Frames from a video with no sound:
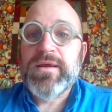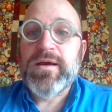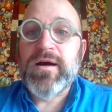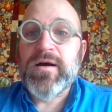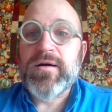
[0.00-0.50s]

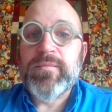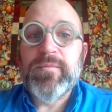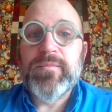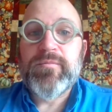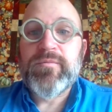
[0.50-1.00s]

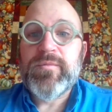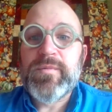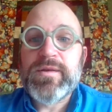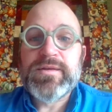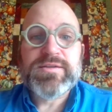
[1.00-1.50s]

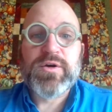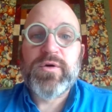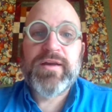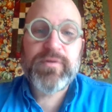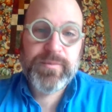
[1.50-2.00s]
So
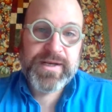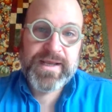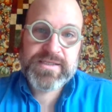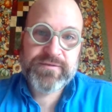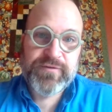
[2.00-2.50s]
everybody
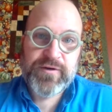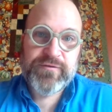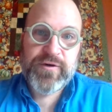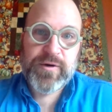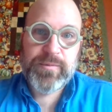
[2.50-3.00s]
has a
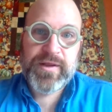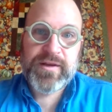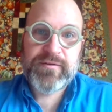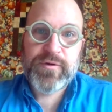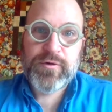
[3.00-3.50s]
fair
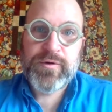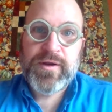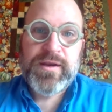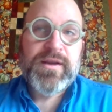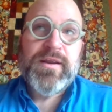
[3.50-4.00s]
playing field.
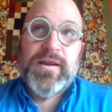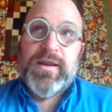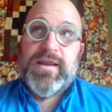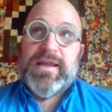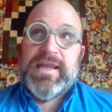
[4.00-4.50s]

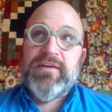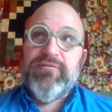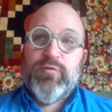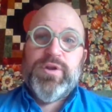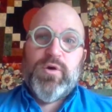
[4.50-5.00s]

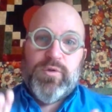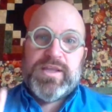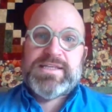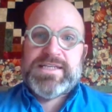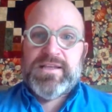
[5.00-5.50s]
If we
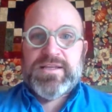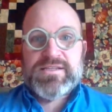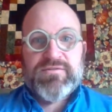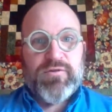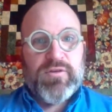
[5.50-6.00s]
only did
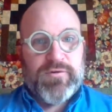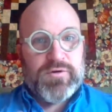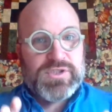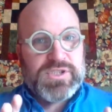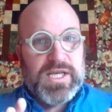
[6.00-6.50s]
this for
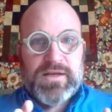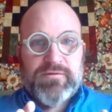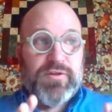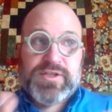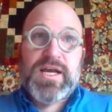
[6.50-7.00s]

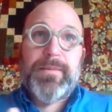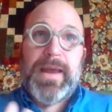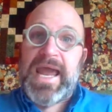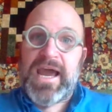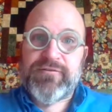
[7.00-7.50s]
the top
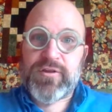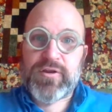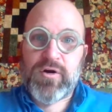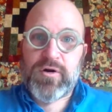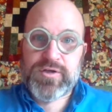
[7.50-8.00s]
half of the
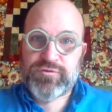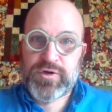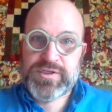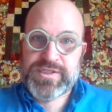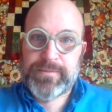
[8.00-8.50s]
cards, for
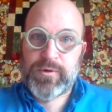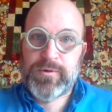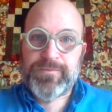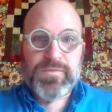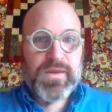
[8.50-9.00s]

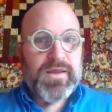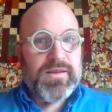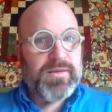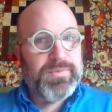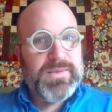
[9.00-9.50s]
example,
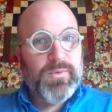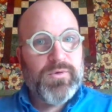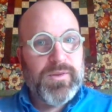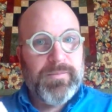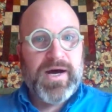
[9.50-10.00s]
the people
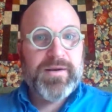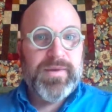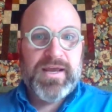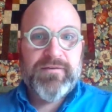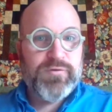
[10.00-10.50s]
in the bottom
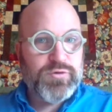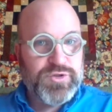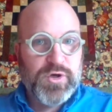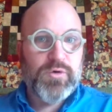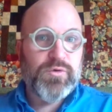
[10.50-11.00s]
half who
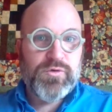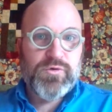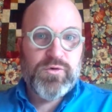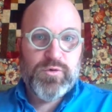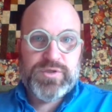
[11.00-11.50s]

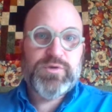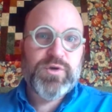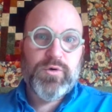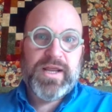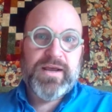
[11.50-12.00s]

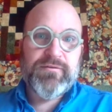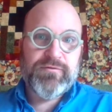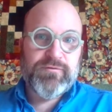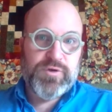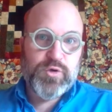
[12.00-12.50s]
don't
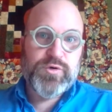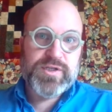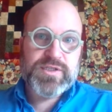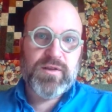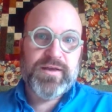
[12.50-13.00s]
have
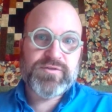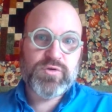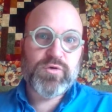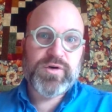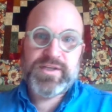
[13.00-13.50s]
UDisc live
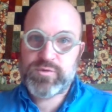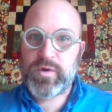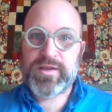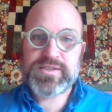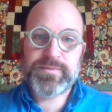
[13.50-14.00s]
scoring as
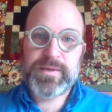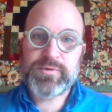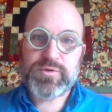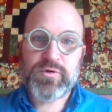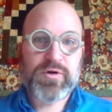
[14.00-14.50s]
well as the paper
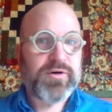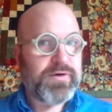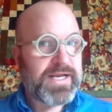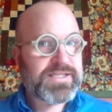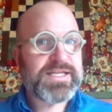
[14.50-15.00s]
scorecard
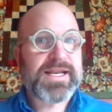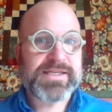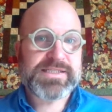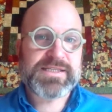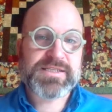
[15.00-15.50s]
are actually at
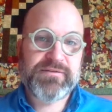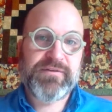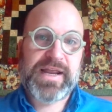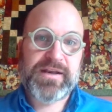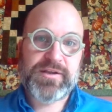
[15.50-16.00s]
a
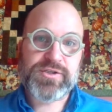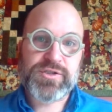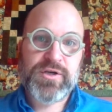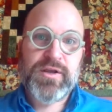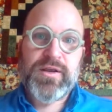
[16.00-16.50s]

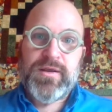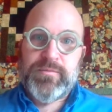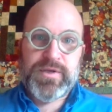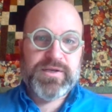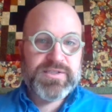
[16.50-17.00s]
disadvantage
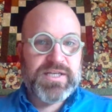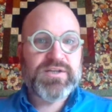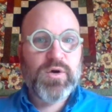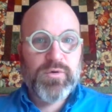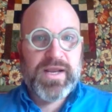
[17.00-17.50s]
because they
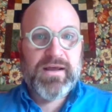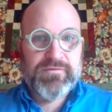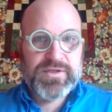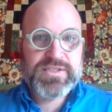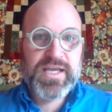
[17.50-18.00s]
don't
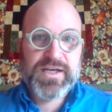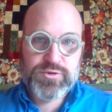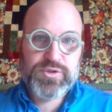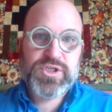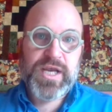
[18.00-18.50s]
have this
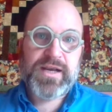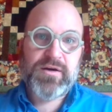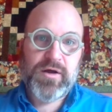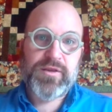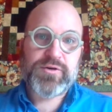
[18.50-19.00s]
extra check
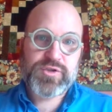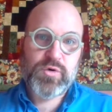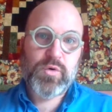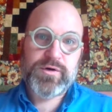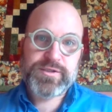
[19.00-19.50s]
on their
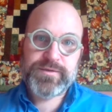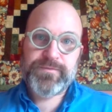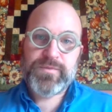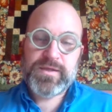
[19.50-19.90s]
scores.